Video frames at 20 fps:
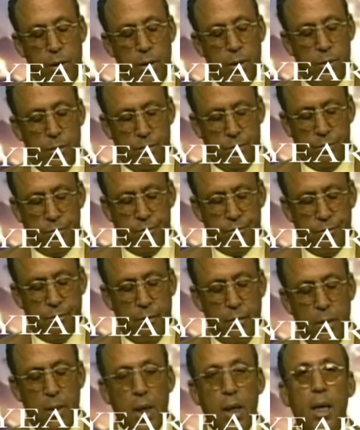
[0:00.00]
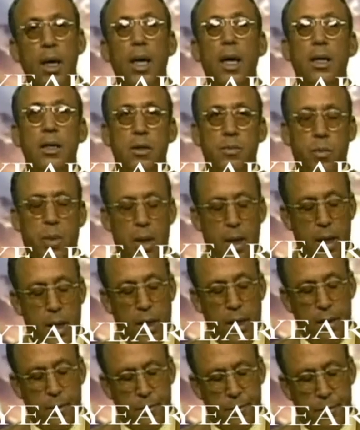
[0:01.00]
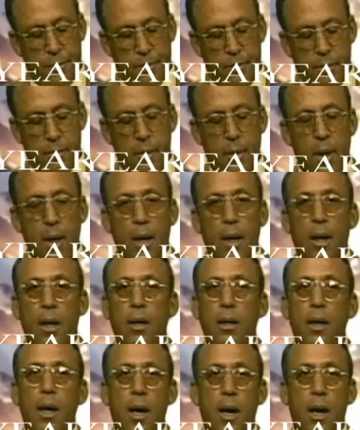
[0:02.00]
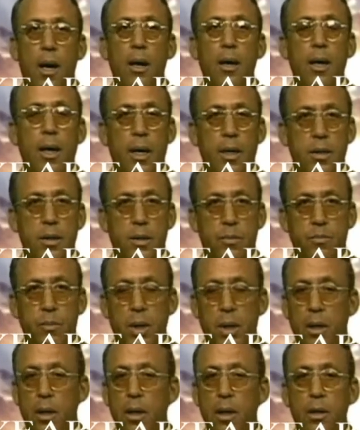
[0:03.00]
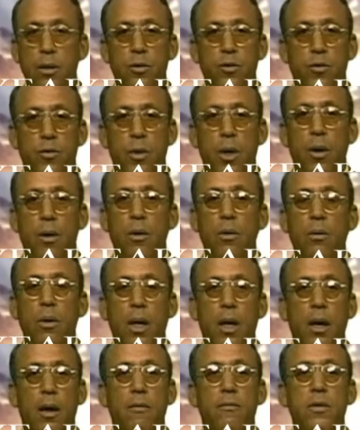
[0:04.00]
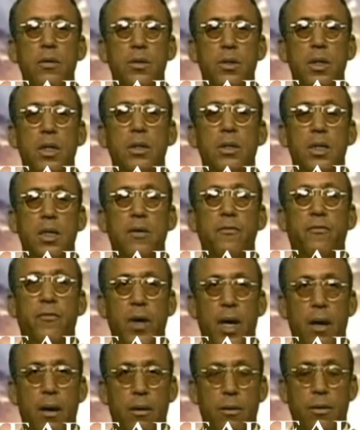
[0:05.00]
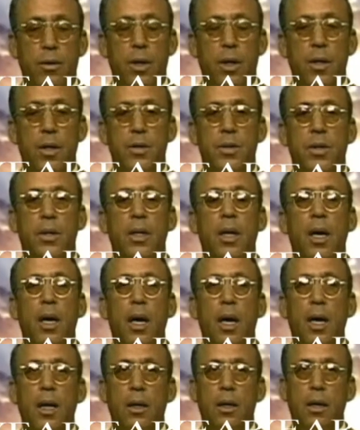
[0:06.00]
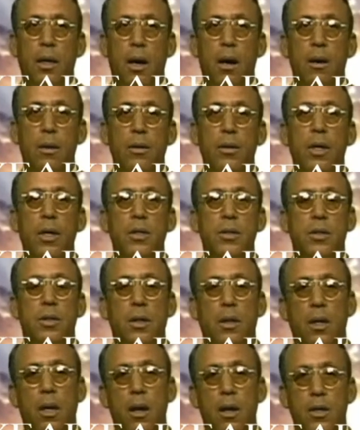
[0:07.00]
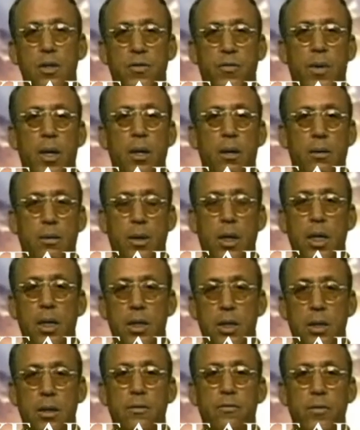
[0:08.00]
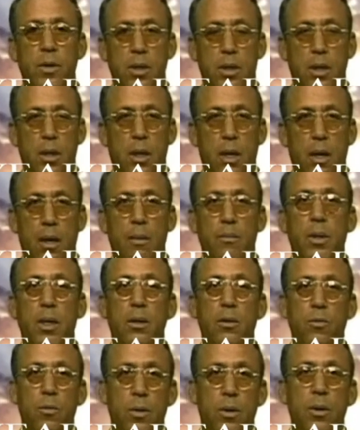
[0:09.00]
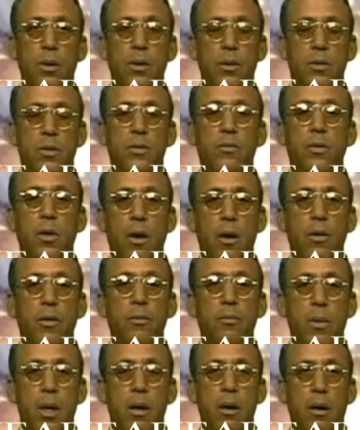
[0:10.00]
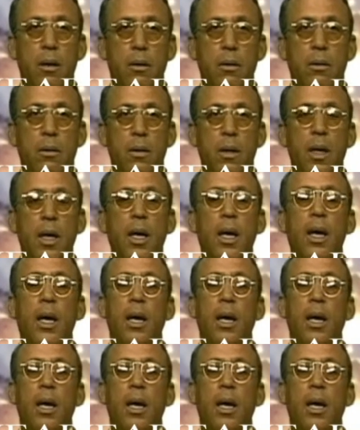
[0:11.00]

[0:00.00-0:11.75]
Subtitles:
you know, explained. Allah has been in control ever since he found us and called us the lost found nation of Islam in the wilderness of North America.